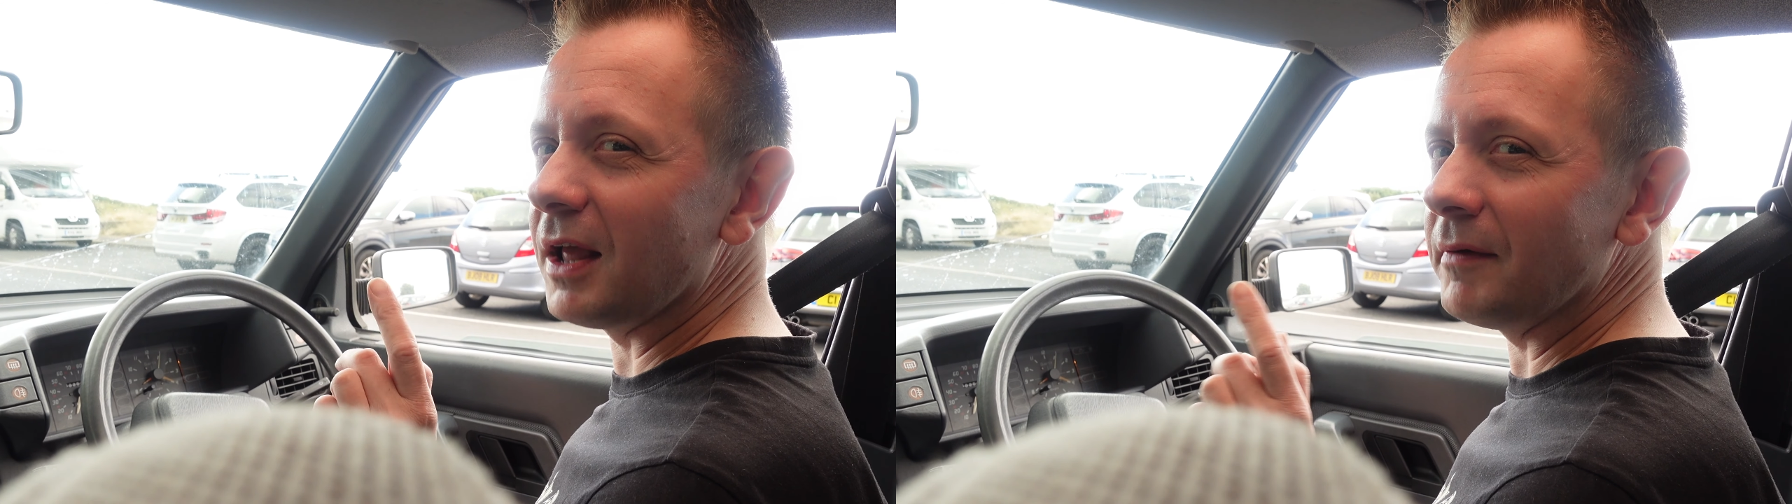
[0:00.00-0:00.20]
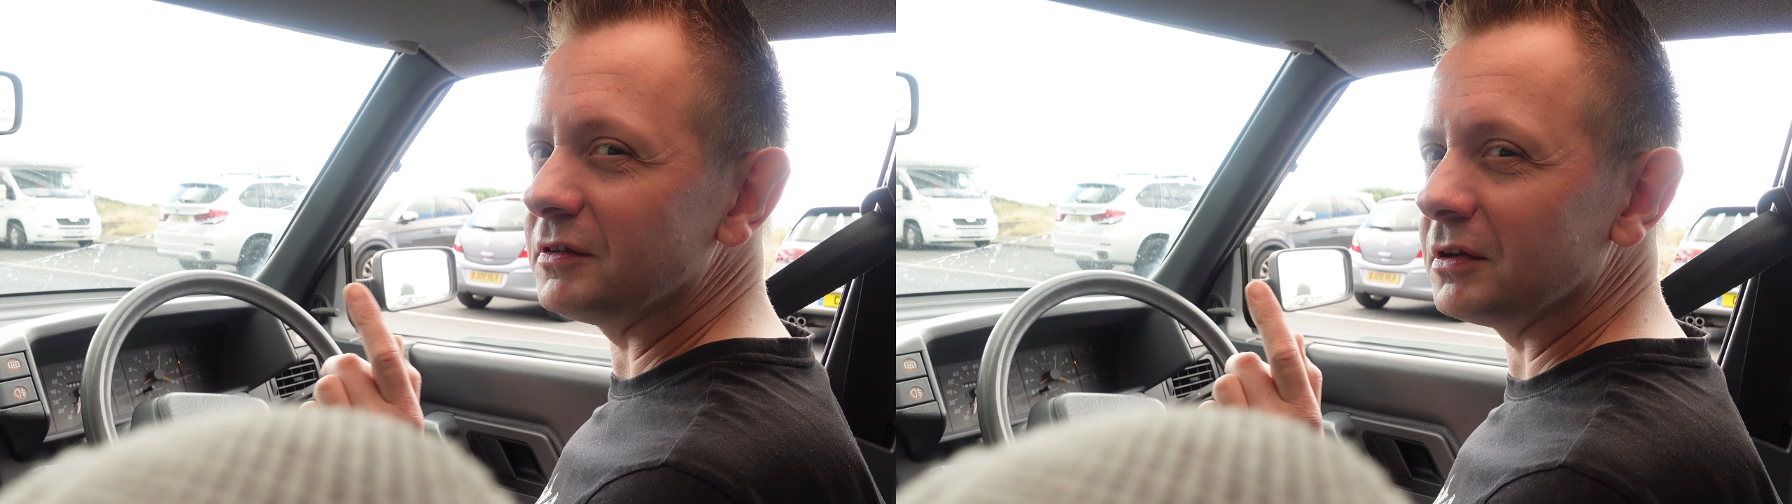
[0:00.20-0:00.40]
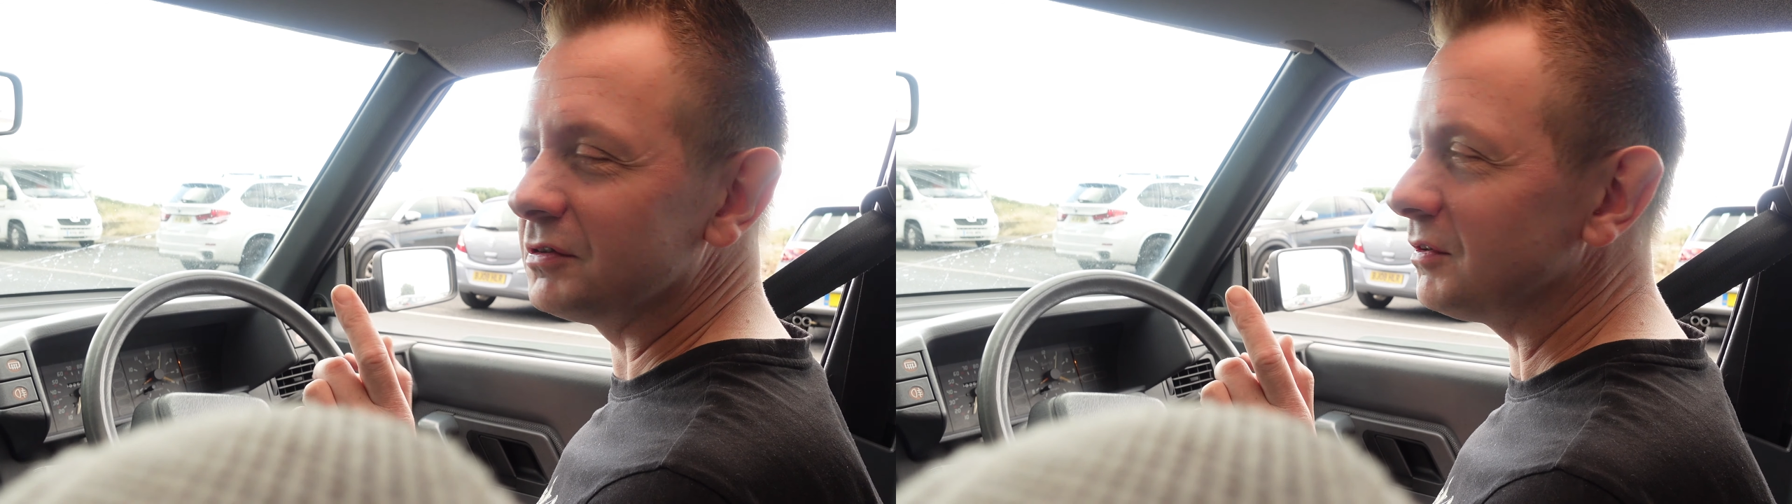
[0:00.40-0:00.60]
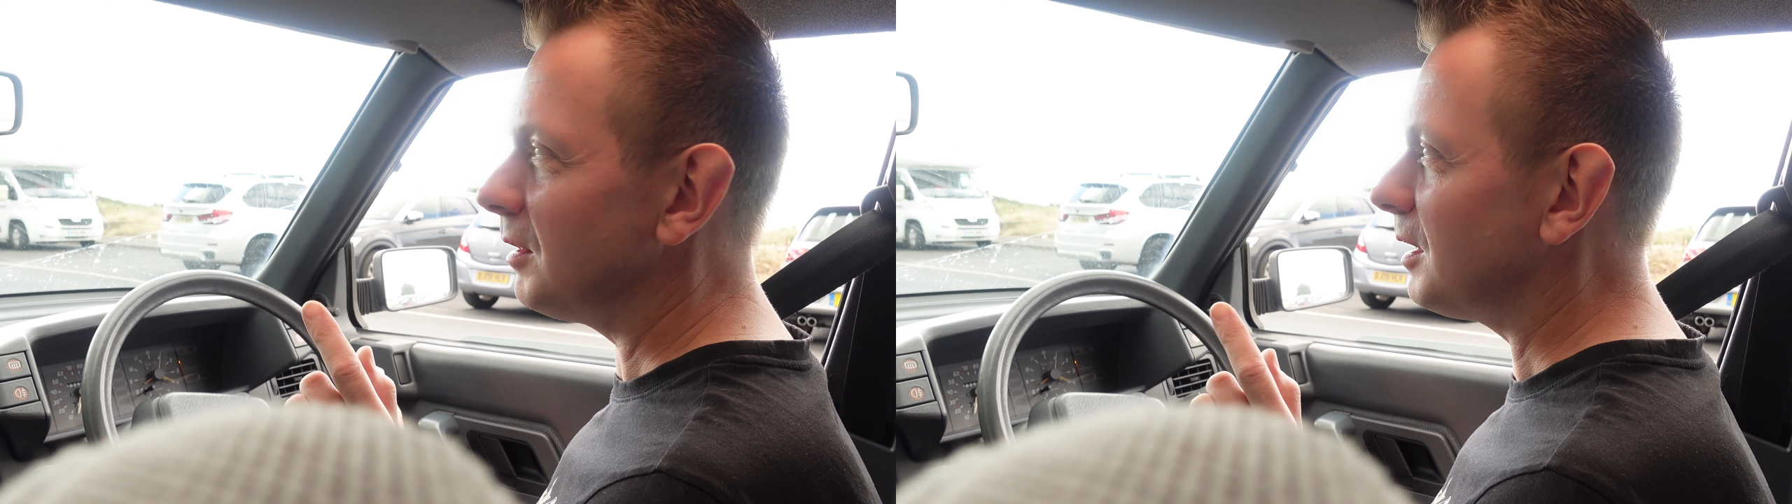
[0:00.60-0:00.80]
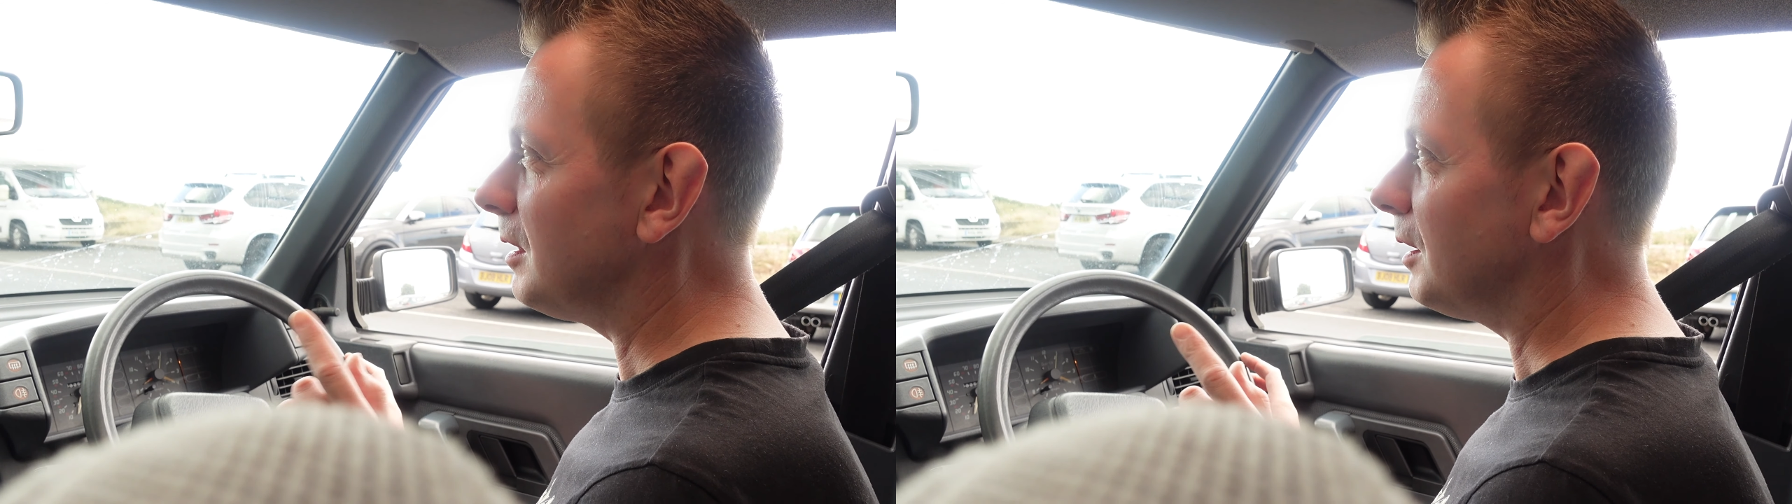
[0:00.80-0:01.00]
ever so
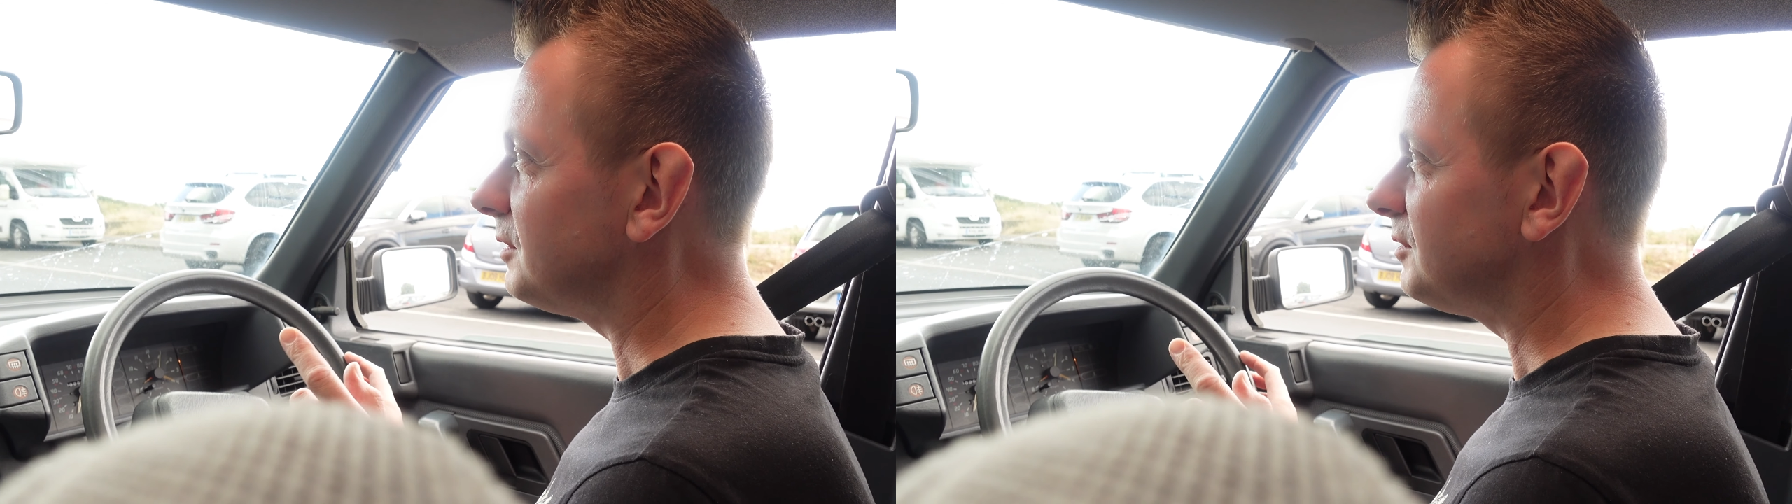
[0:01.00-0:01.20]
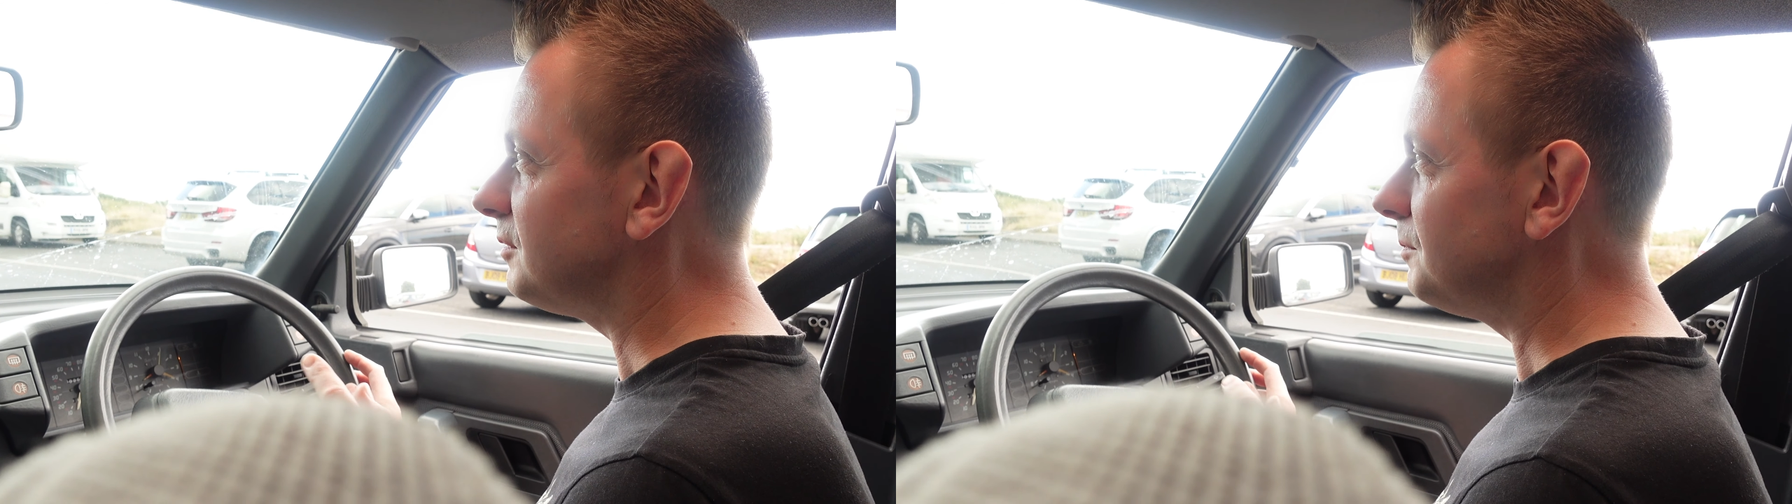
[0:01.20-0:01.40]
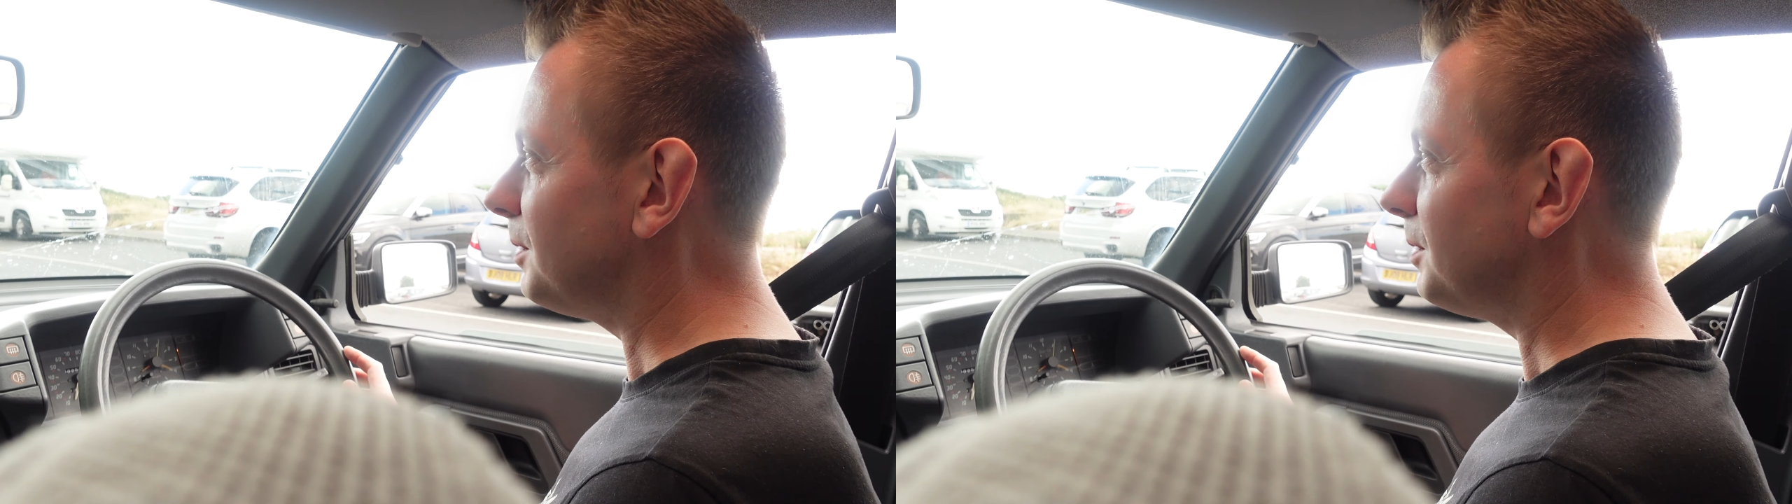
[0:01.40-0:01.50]
slightly like a Citroen